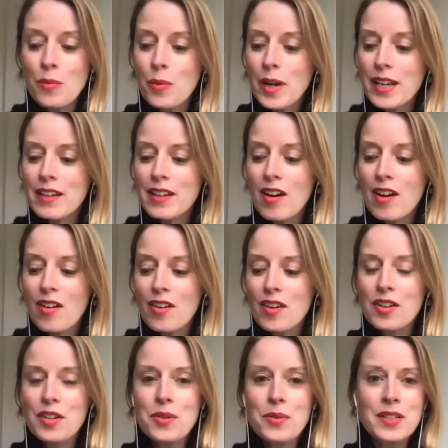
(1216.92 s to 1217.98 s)
We
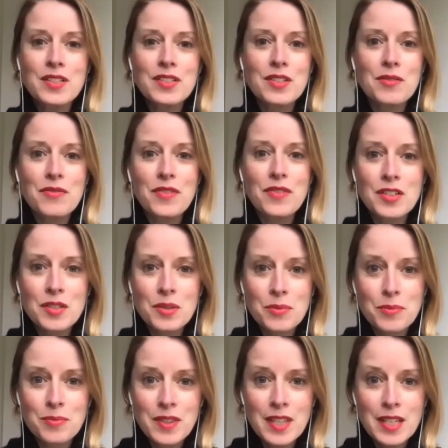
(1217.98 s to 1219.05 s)
are going to finish
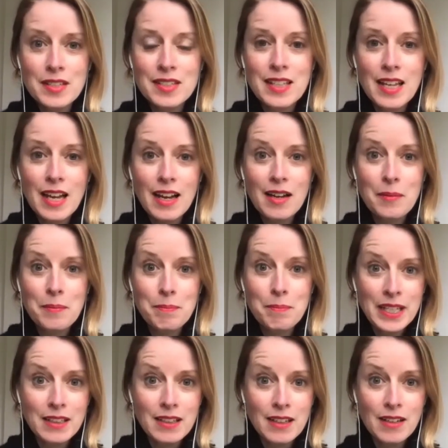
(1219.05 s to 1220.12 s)
this
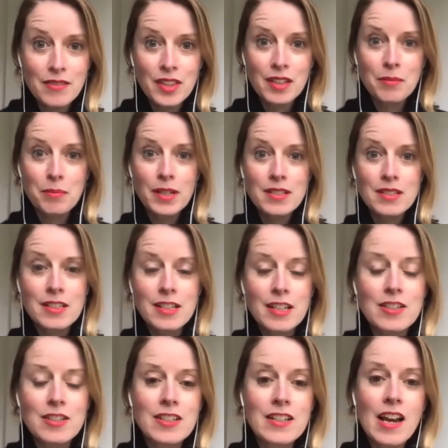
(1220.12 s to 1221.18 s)
bit of the
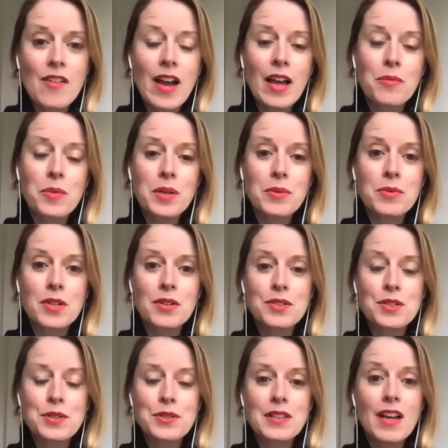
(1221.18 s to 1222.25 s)
presentation now, and we will go
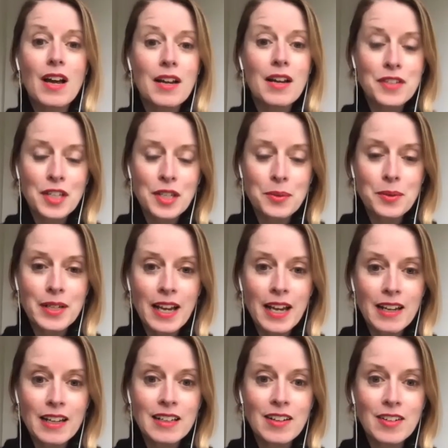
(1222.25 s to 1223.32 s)
to live
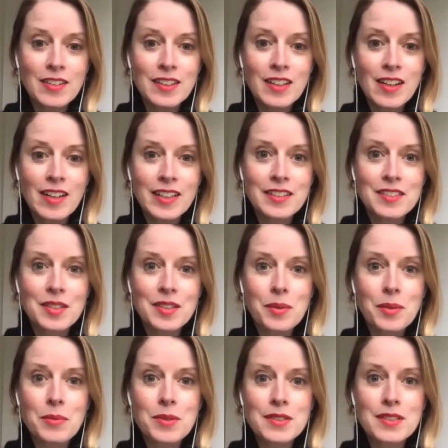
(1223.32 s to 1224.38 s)
Q&A online. So
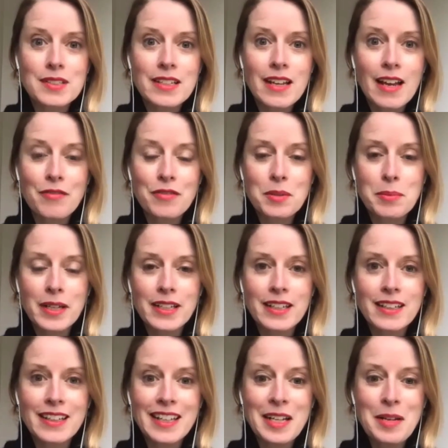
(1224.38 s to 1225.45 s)
we will see
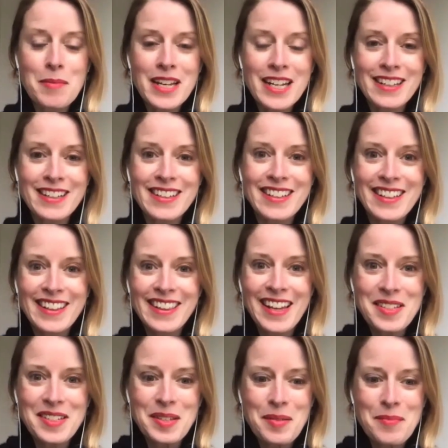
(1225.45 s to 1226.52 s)
everybody in a minute.
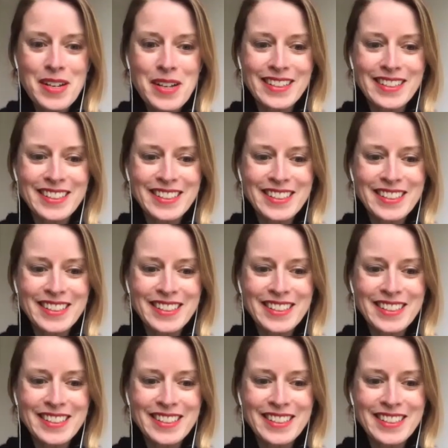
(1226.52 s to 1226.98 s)
Thanks so much.